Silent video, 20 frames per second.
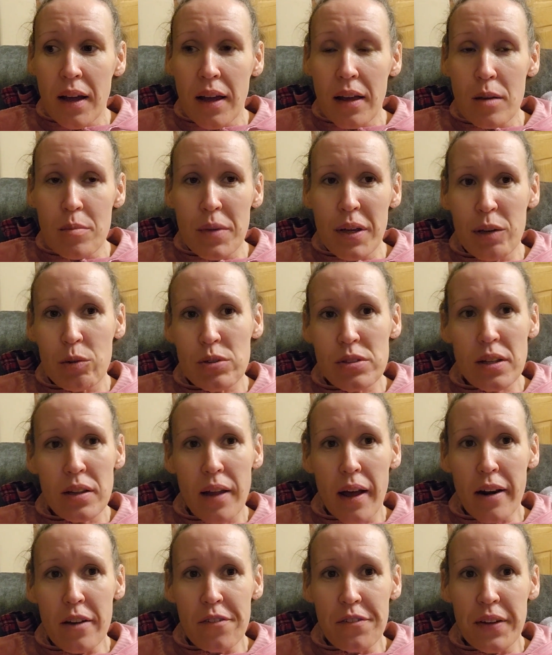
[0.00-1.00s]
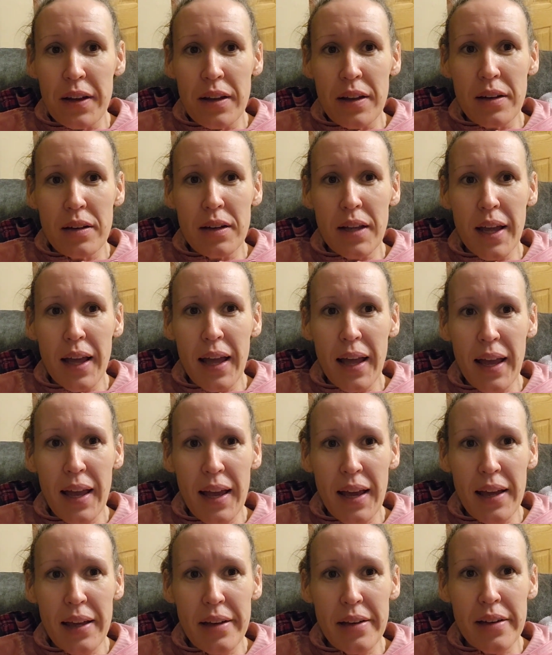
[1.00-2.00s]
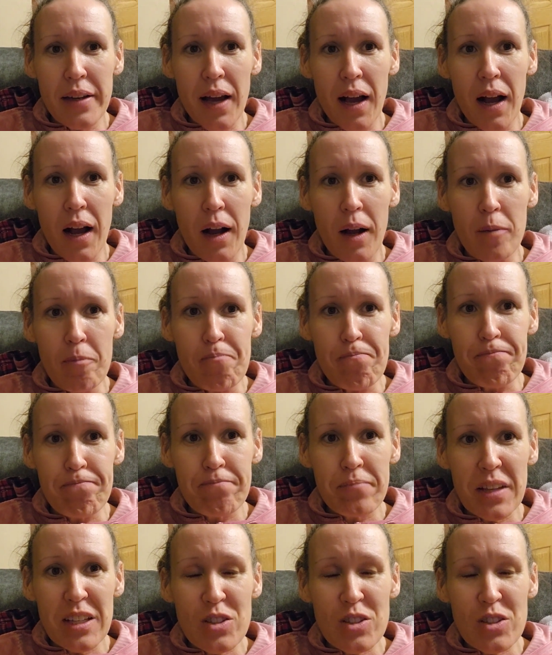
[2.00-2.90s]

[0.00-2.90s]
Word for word: Um, it was a lot of fun. And um,